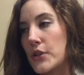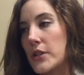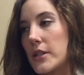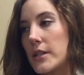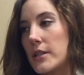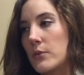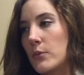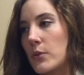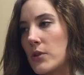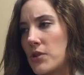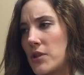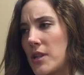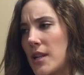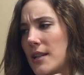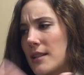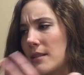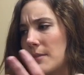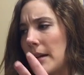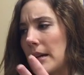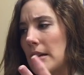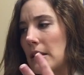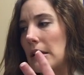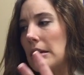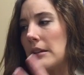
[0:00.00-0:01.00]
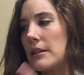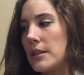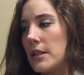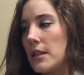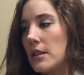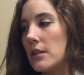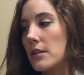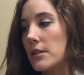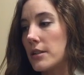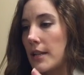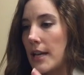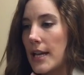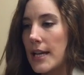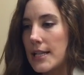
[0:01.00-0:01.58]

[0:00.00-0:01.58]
takes about a year to 18